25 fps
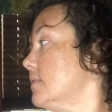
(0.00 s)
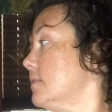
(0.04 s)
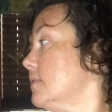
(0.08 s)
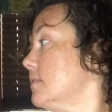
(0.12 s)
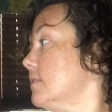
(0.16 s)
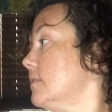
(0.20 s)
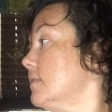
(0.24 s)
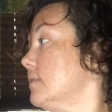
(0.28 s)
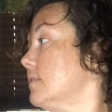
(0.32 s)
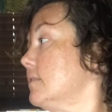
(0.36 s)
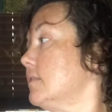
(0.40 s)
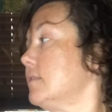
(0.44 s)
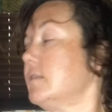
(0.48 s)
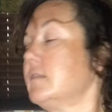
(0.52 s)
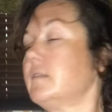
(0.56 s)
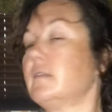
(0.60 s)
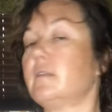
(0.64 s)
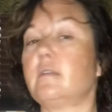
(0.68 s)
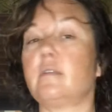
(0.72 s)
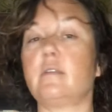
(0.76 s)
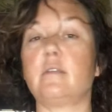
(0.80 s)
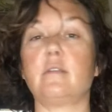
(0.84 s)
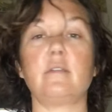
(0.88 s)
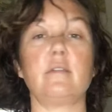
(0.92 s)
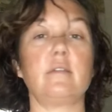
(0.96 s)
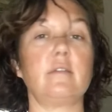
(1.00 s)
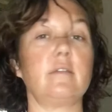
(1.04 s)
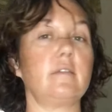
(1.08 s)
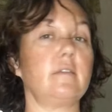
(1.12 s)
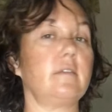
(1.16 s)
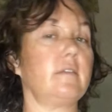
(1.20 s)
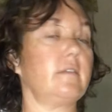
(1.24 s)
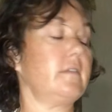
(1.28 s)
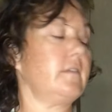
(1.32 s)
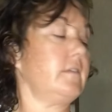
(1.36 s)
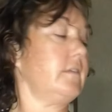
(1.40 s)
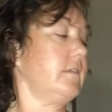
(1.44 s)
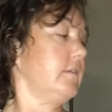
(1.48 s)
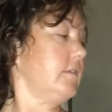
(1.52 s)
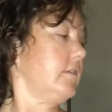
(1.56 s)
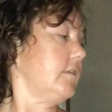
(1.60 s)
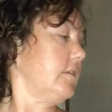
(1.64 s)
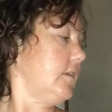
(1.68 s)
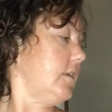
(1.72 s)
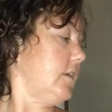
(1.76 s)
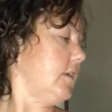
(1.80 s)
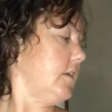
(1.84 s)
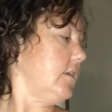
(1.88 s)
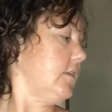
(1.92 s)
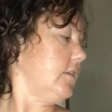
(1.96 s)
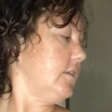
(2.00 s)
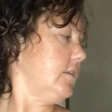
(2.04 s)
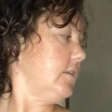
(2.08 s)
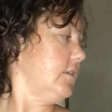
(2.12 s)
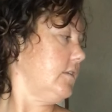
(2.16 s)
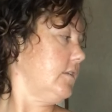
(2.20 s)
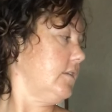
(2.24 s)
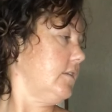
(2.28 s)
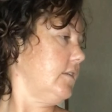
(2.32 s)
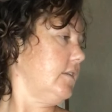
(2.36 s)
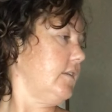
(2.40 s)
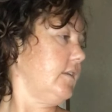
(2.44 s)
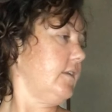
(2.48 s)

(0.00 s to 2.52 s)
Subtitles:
(silence)